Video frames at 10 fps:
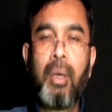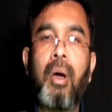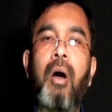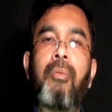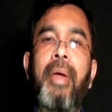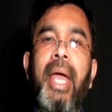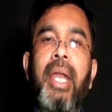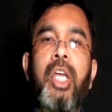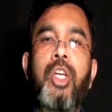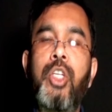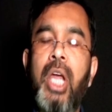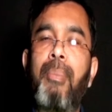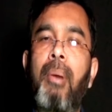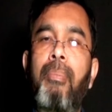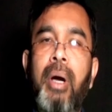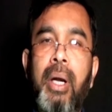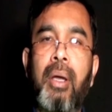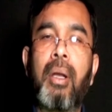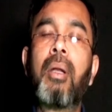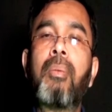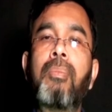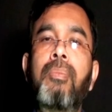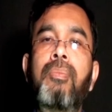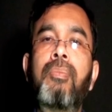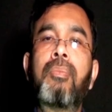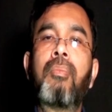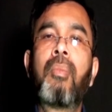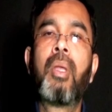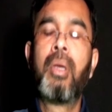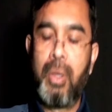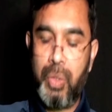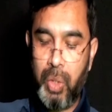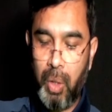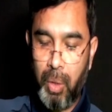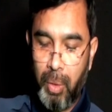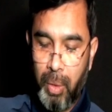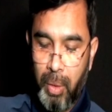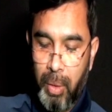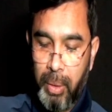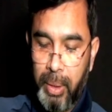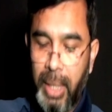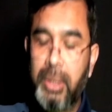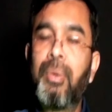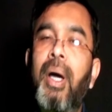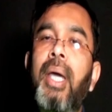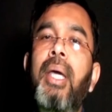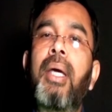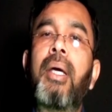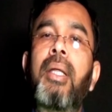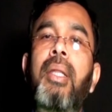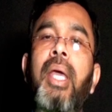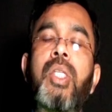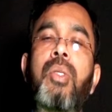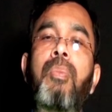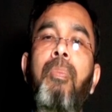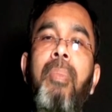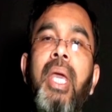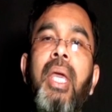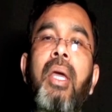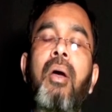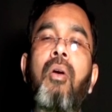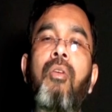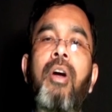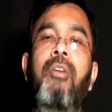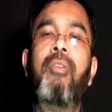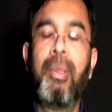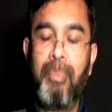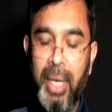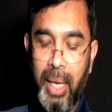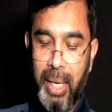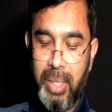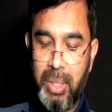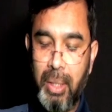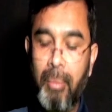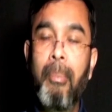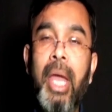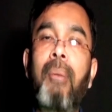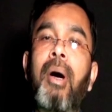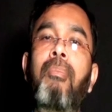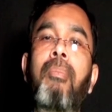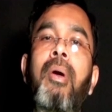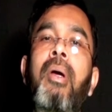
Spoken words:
of any shape of particle. So that's why this P over Vp is minimum